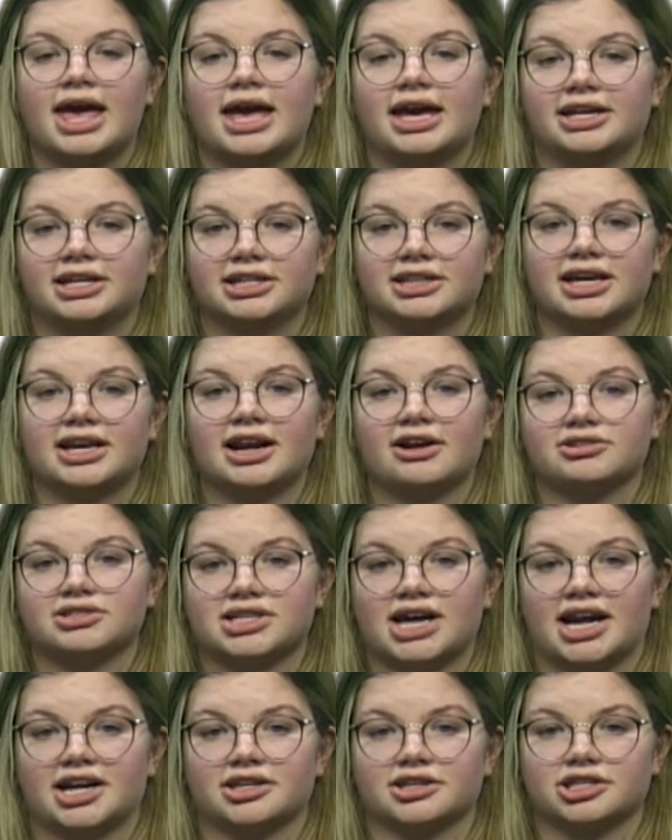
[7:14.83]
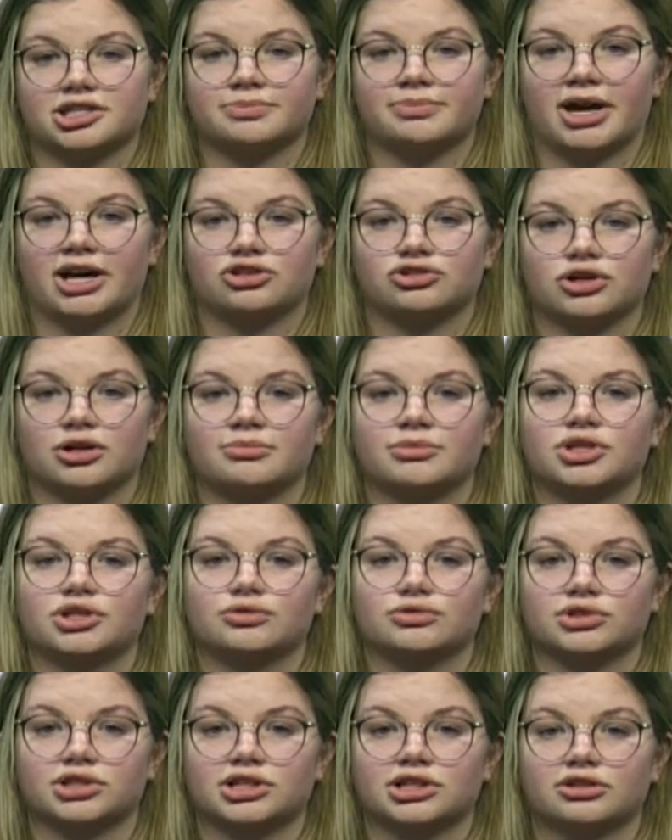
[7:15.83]
Anything outside of the spectrum
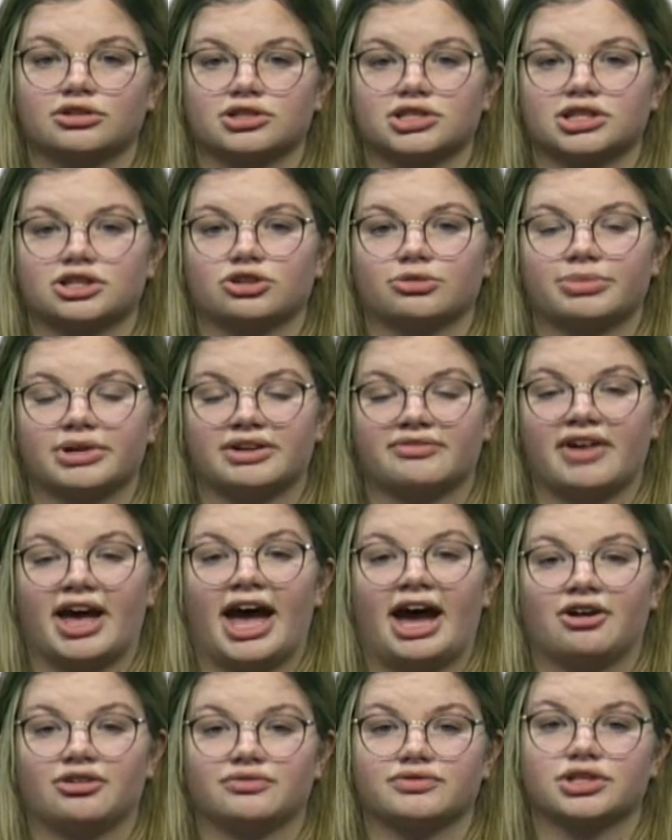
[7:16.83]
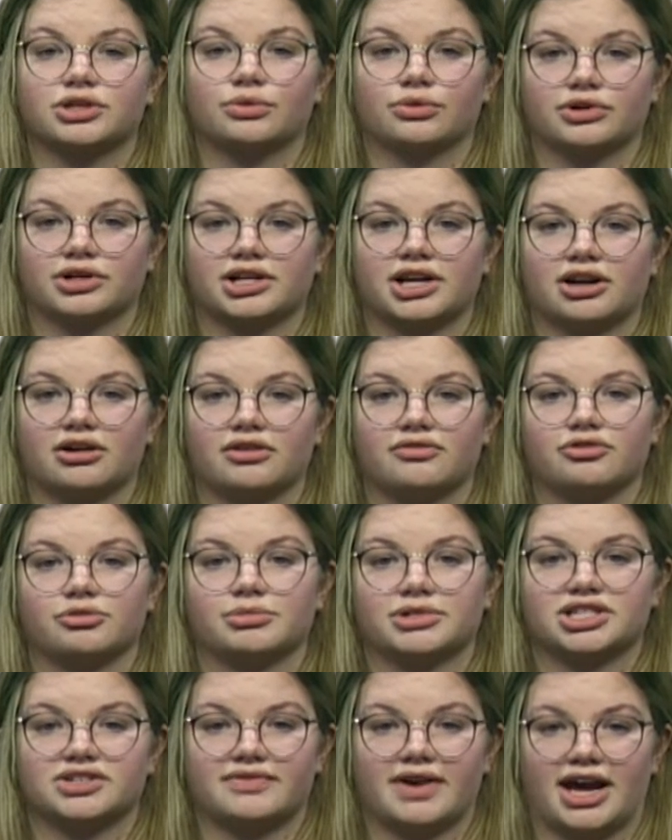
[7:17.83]
usually looks a little bit out of the ordinary for
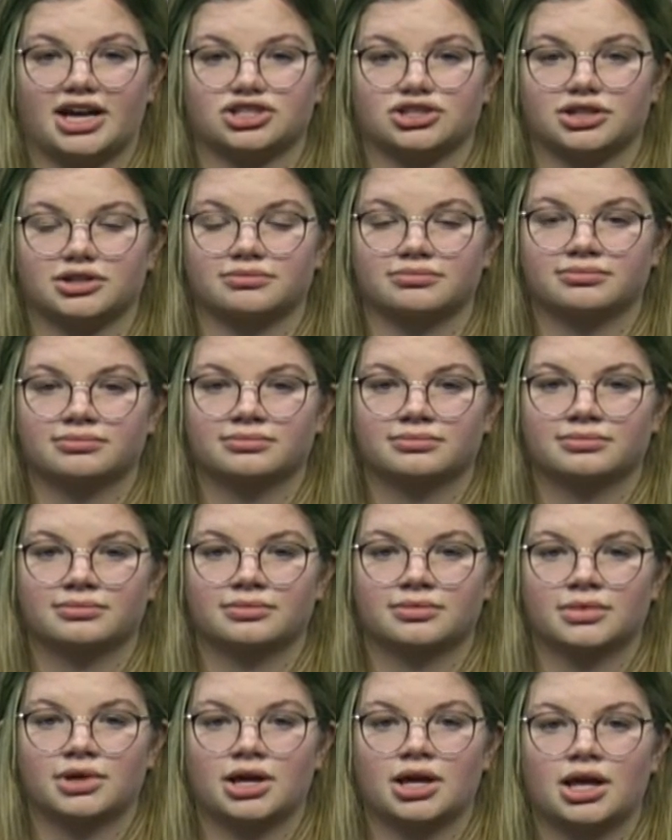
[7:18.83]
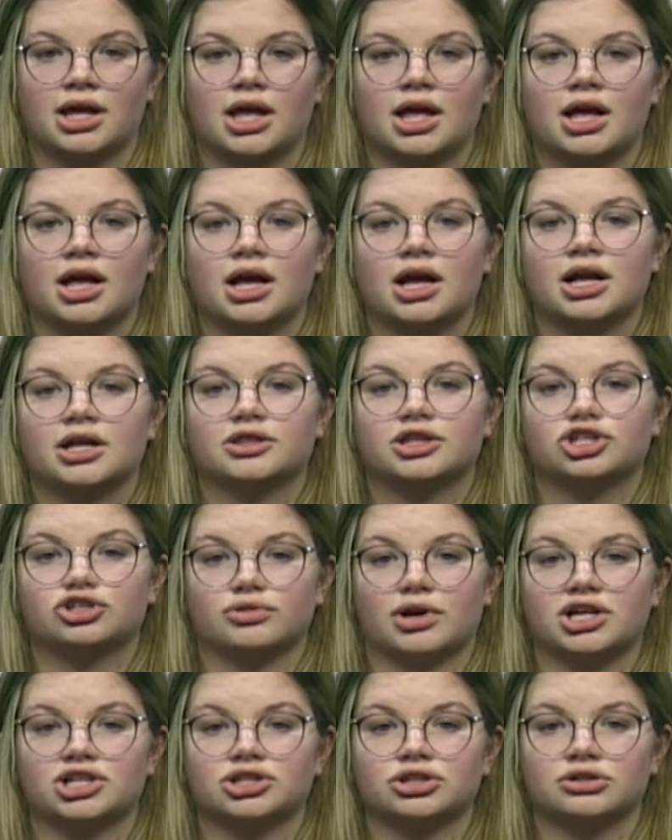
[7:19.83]
men's fashion. The
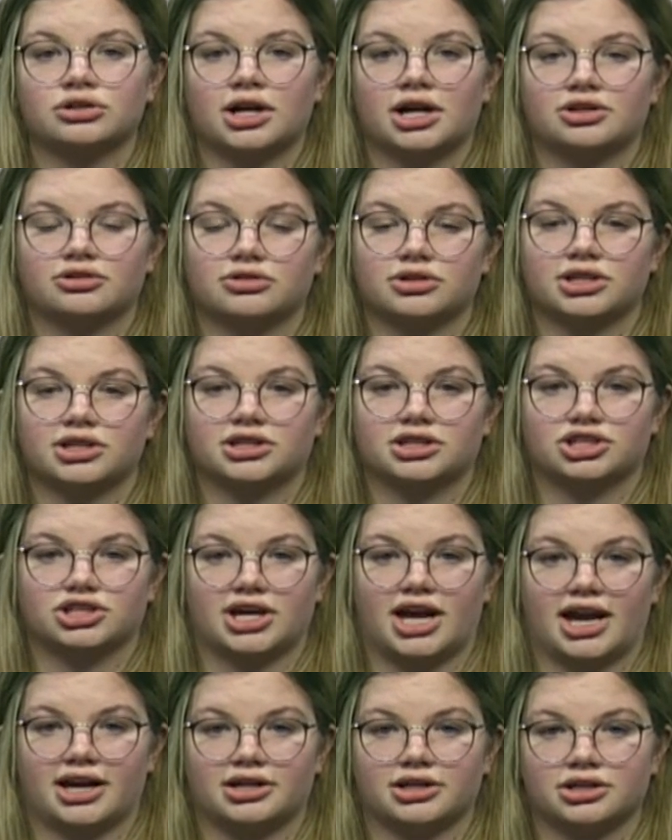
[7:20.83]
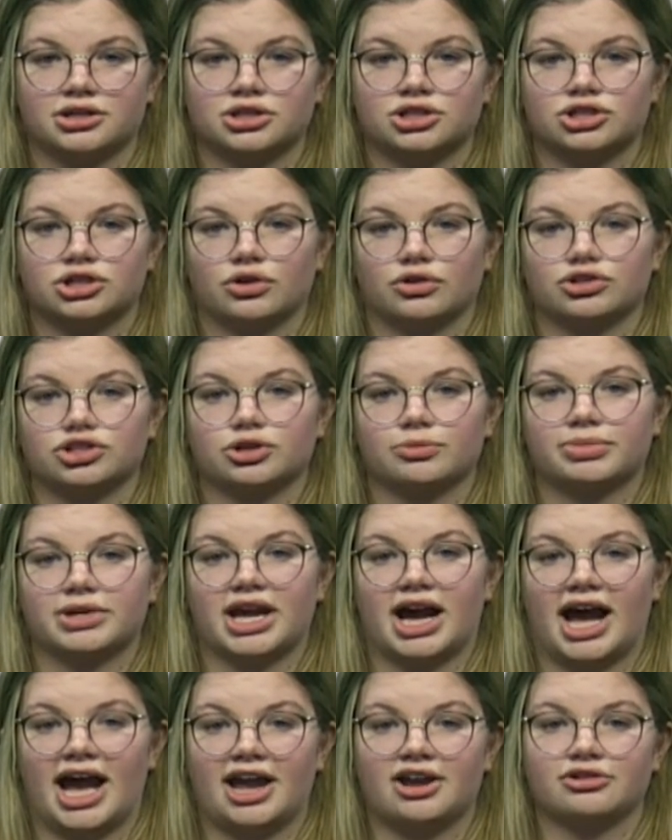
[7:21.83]
dress shirt underneath the jacket should also
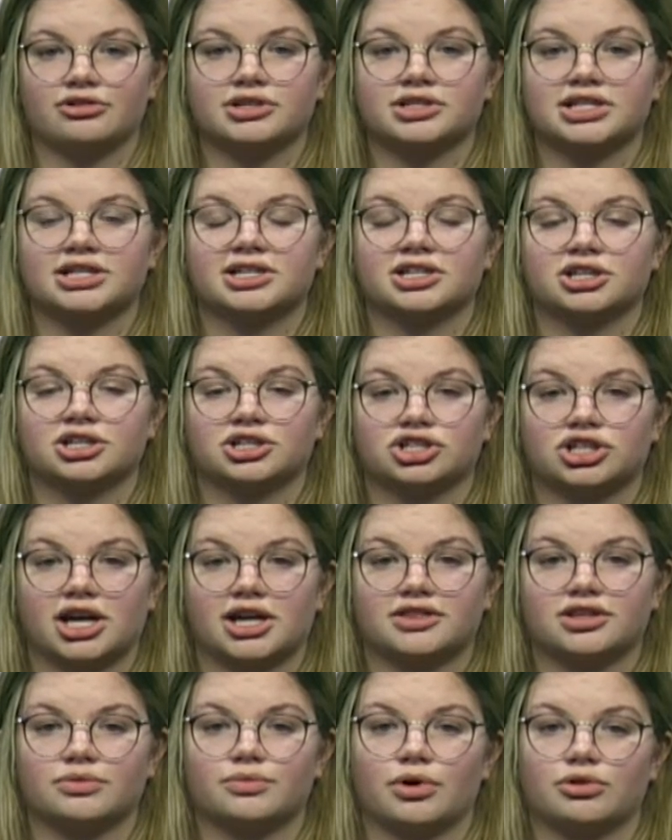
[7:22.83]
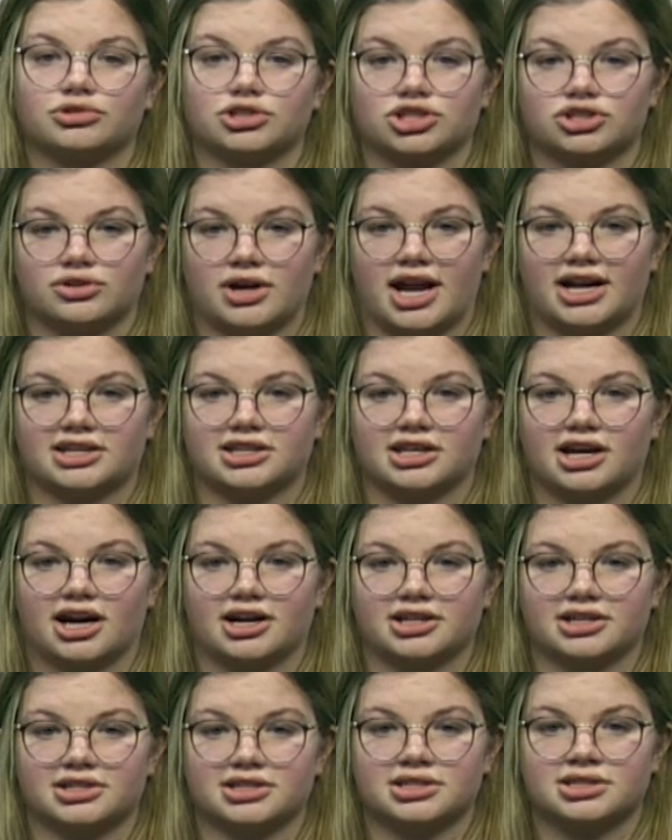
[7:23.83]
be ironed and in a shade that won't distract the
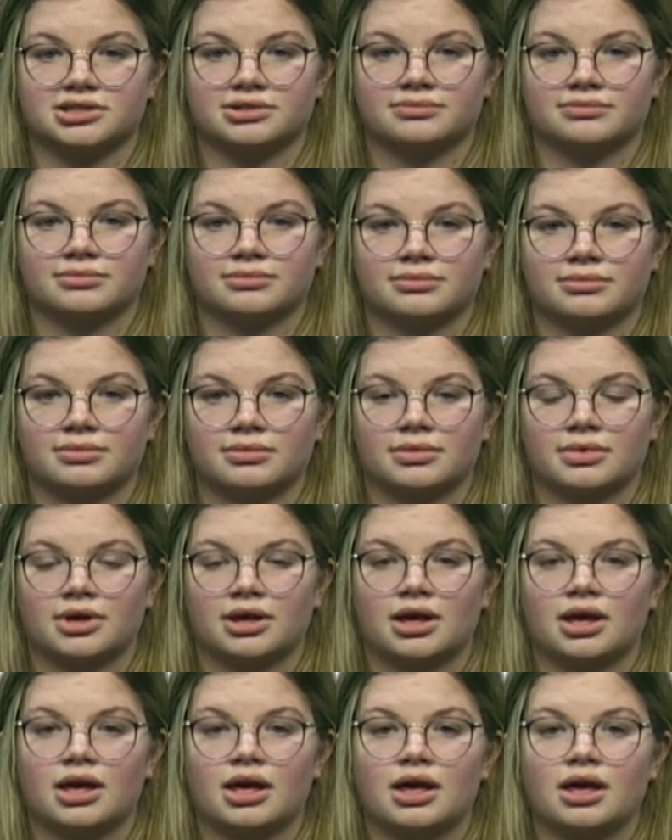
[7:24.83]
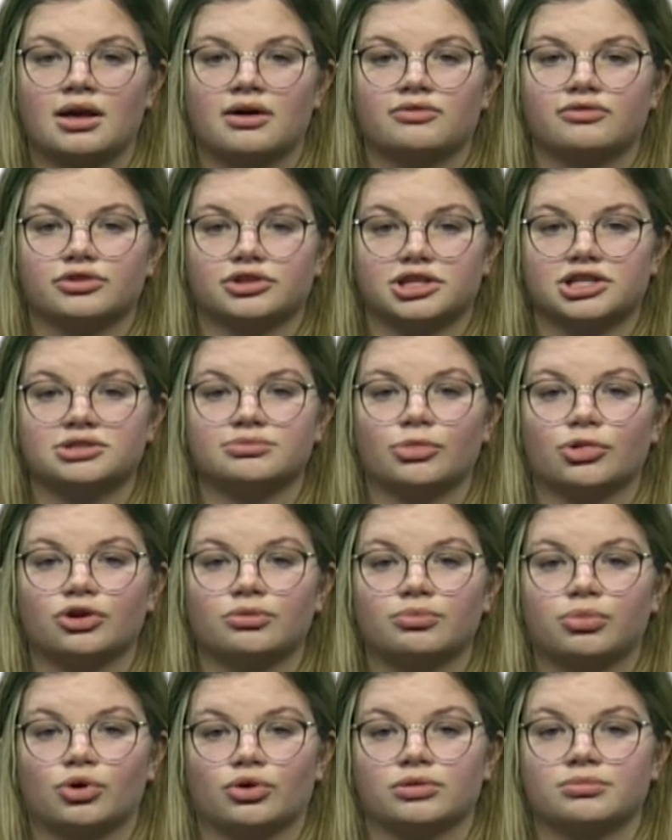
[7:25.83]
audience. For these more
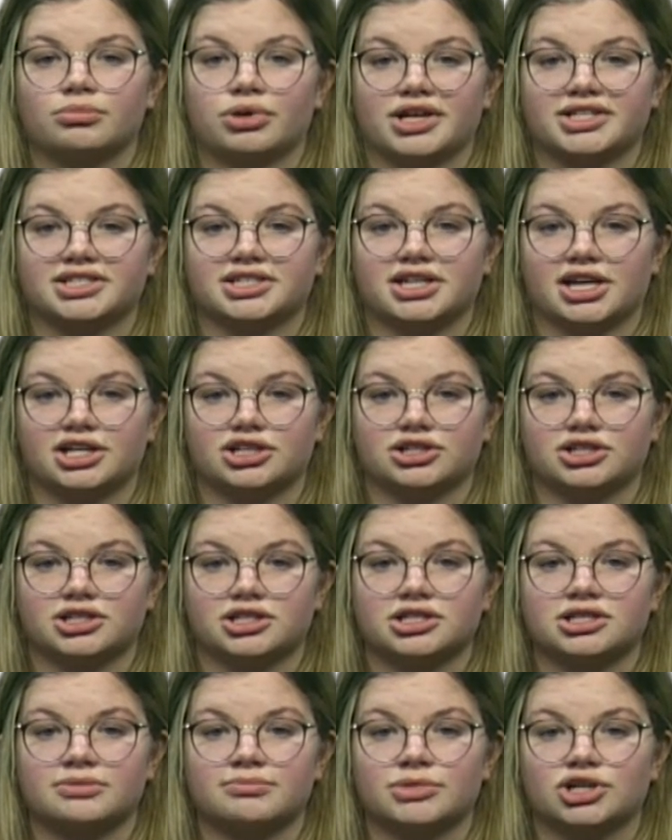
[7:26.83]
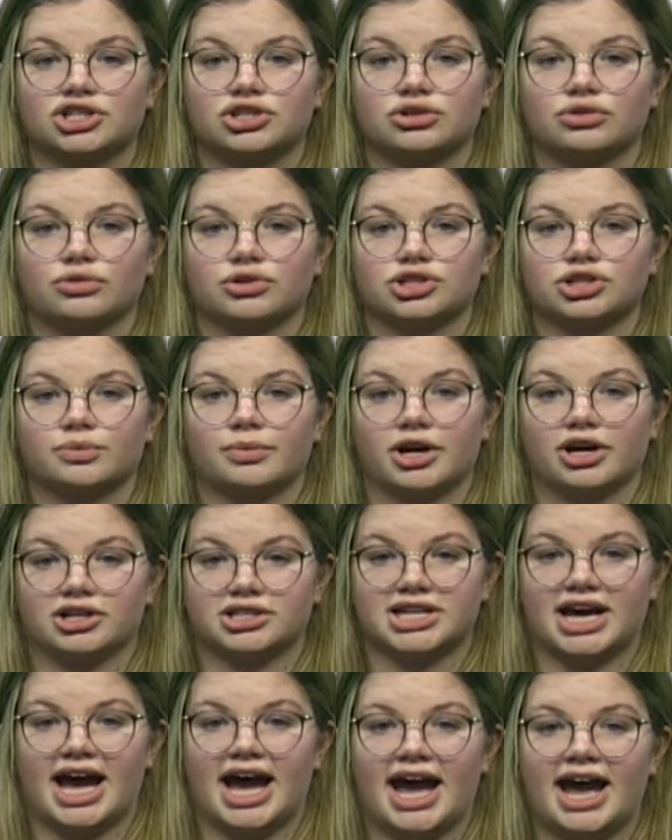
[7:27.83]
important presentations, men should also wear a
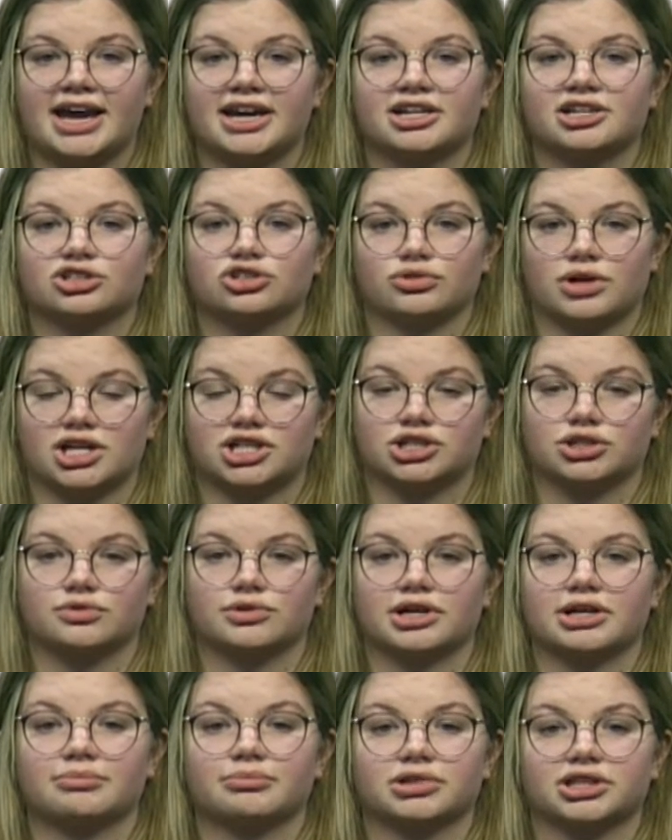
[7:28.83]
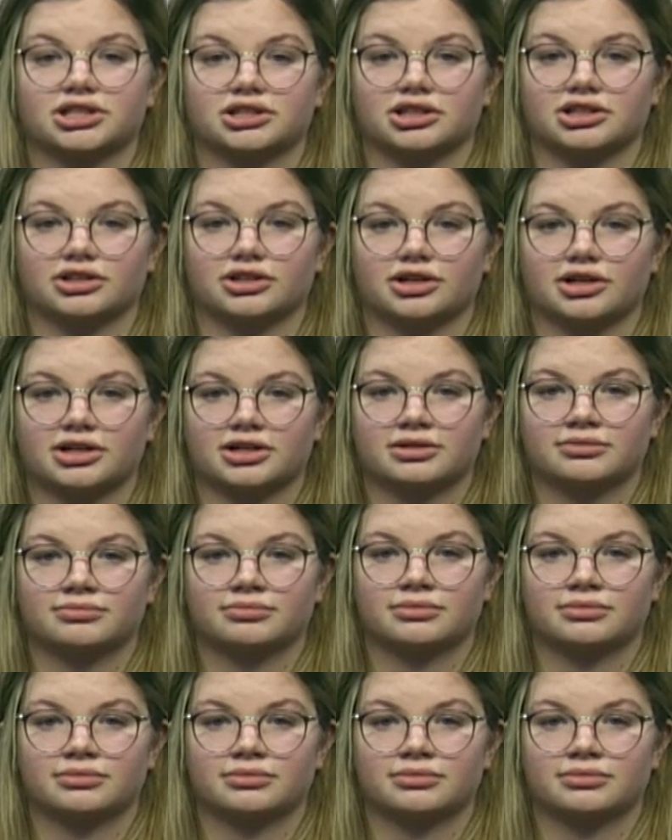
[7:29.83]
tie and a dress shoe to complete the look.